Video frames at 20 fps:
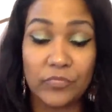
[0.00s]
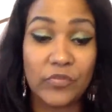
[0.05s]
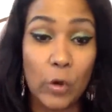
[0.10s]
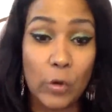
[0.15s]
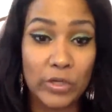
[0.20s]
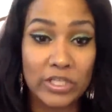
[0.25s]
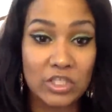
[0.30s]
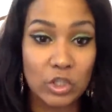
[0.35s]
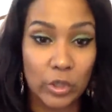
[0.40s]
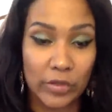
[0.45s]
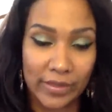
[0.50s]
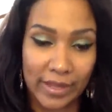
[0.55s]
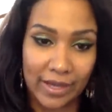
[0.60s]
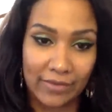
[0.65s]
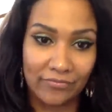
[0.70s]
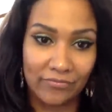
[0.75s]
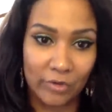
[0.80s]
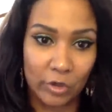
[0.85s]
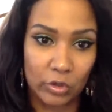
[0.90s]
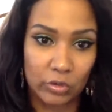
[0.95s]
focus on
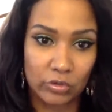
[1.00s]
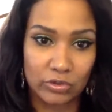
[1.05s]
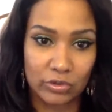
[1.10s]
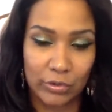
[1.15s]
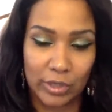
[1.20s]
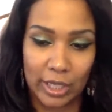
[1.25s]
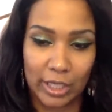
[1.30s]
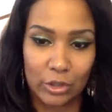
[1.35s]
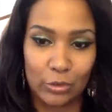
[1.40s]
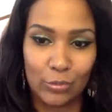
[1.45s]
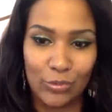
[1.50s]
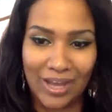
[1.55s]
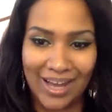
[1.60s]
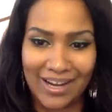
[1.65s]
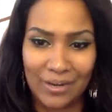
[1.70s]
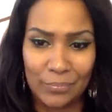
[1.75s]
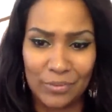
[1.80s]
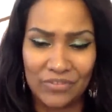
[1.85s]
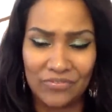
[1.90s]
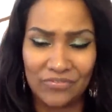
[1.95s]
that first okay you
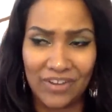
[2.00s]
got to be